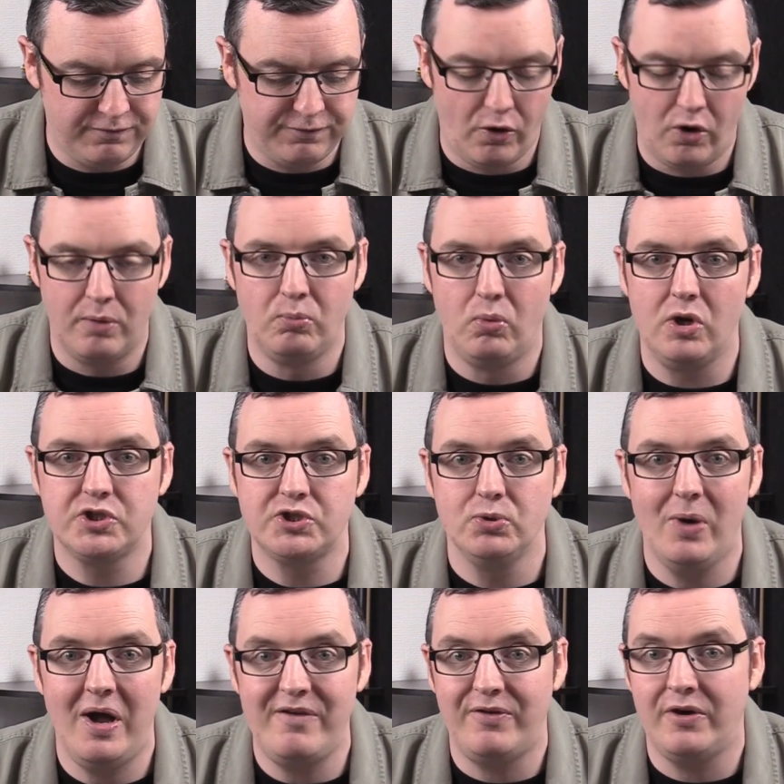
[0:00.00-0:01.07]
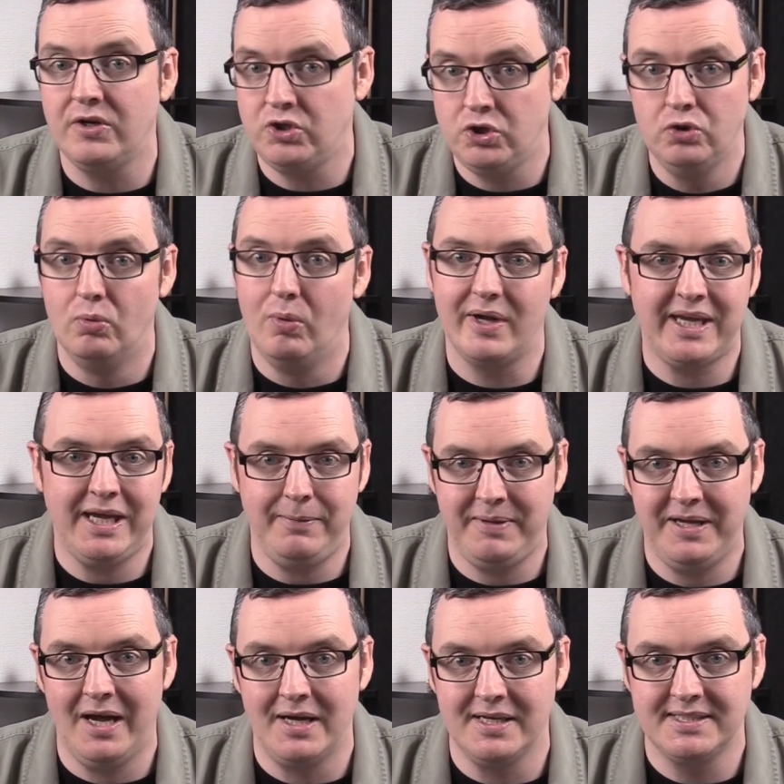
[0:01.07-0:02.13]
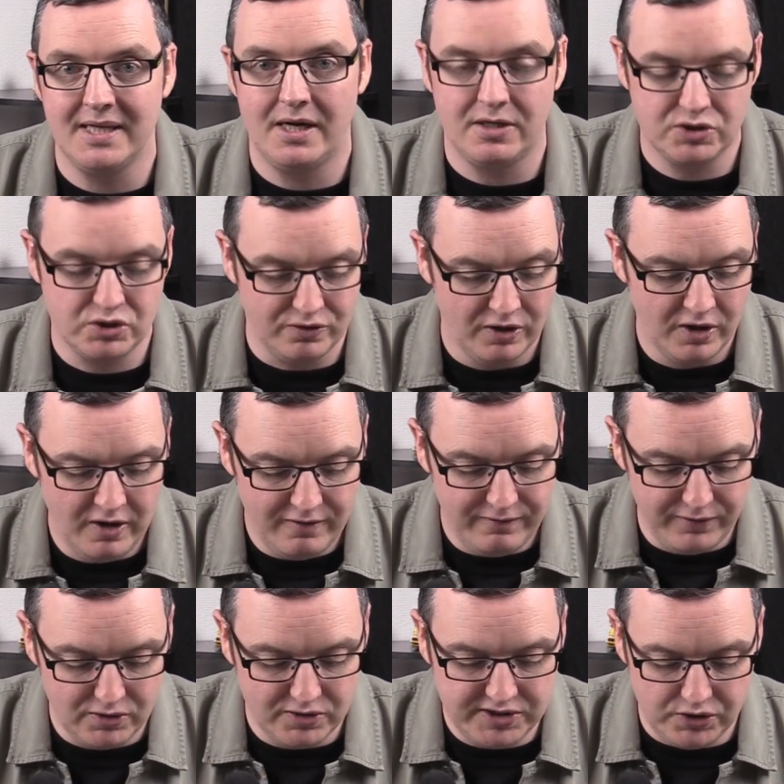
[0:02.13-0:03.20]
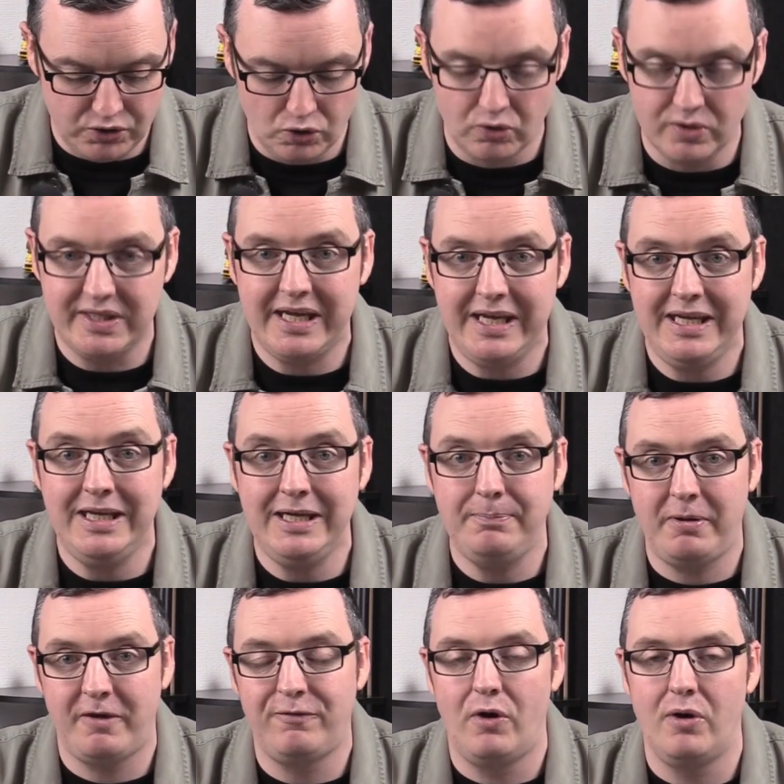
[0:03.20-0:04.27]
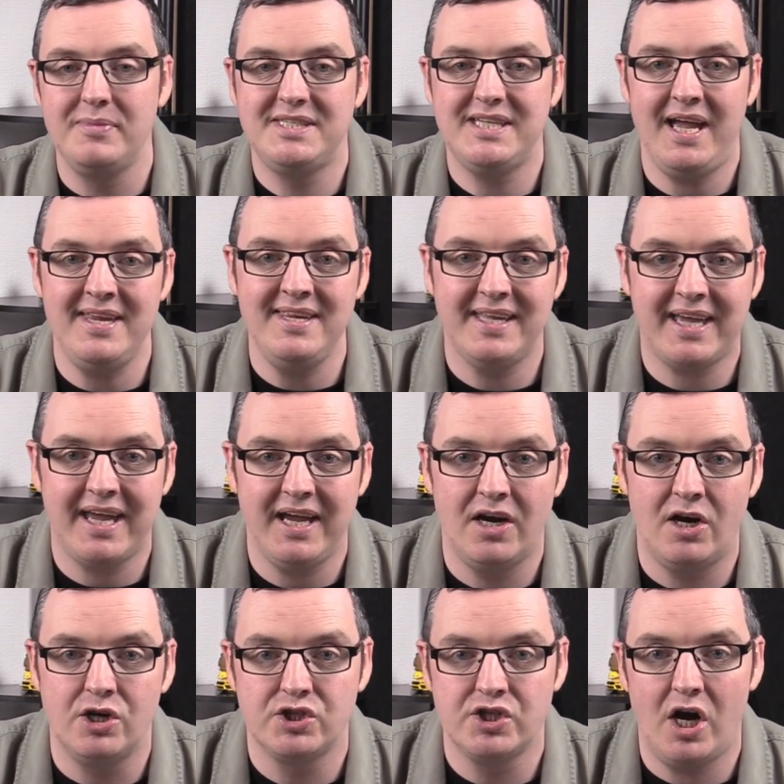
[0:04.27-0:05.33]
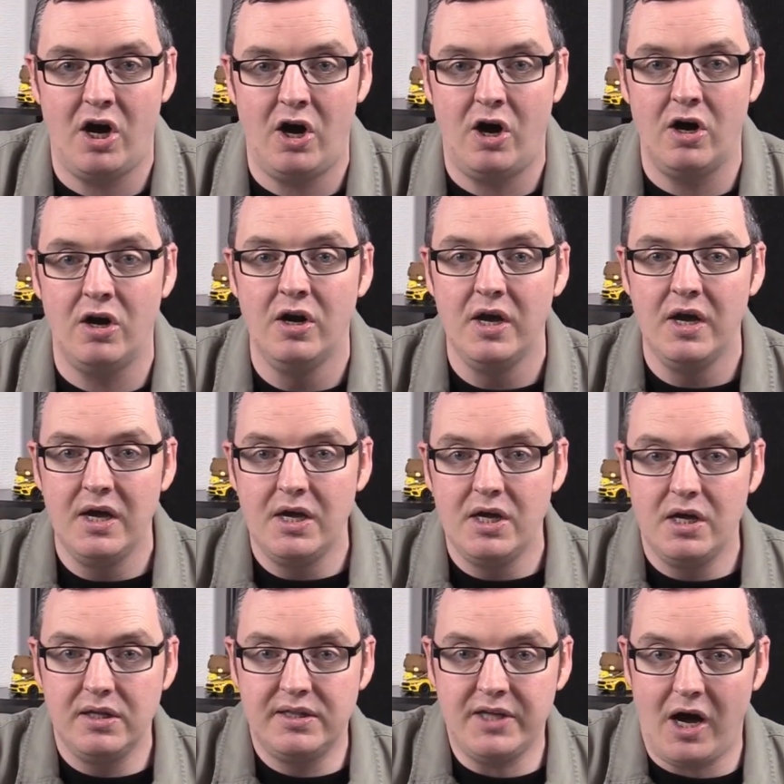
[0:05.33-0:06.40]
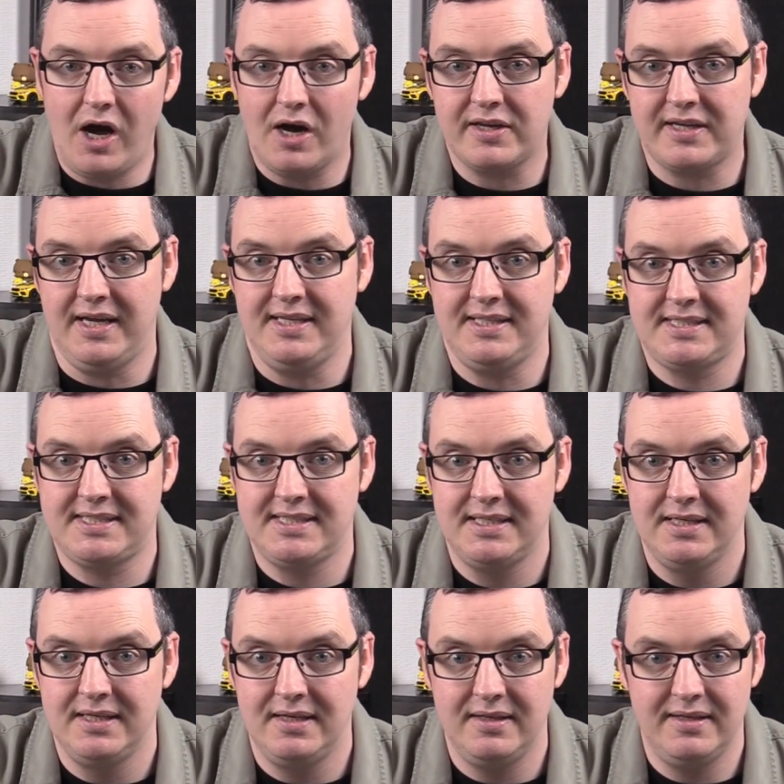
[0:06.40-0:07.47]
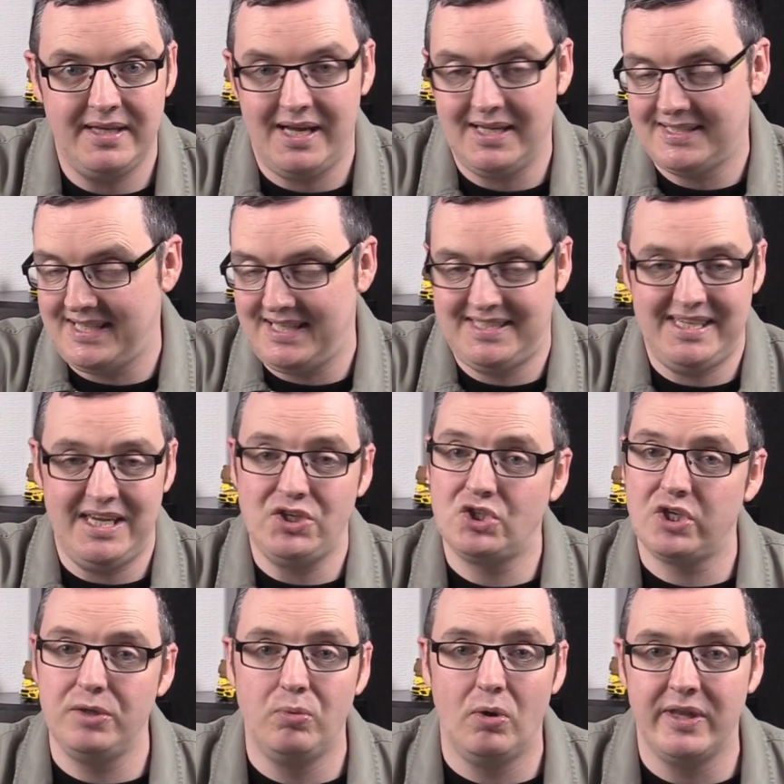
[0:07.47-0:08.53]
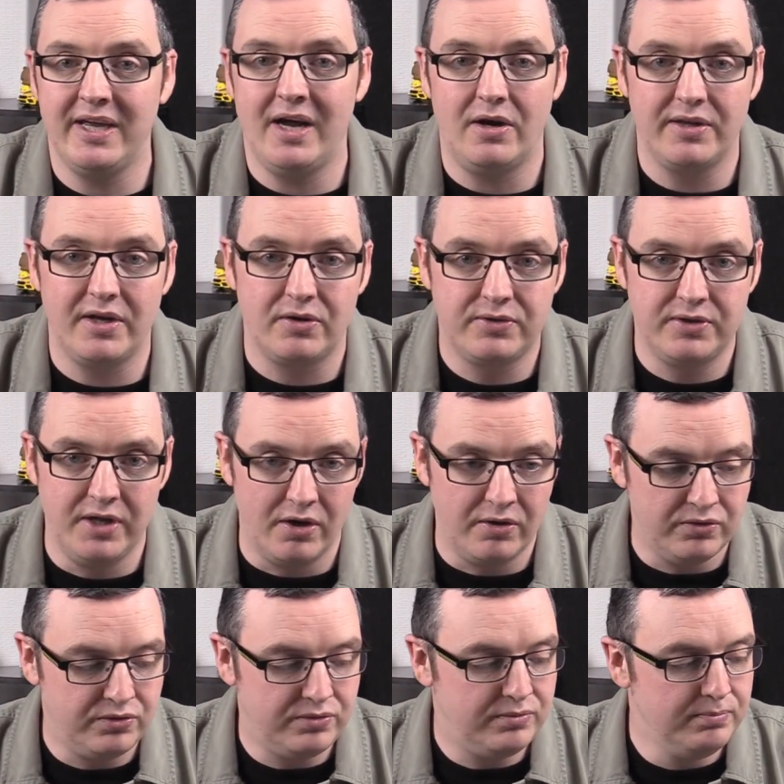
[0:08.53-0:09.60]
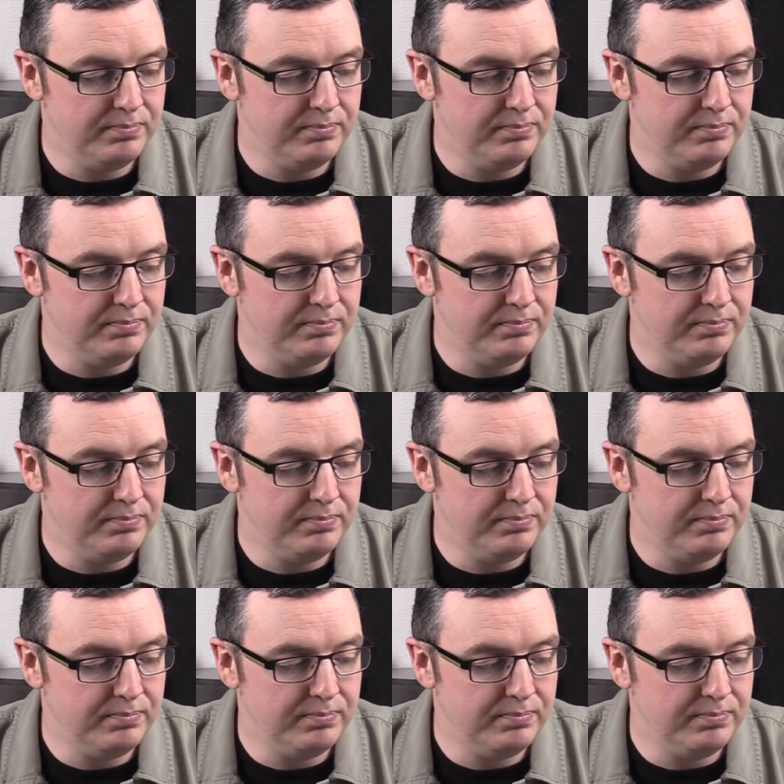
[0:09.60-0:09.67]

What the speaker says: form whatsoever, you know what KPIs are. So for those that don't, key performance indicators are targets. That's essentially what they are. They're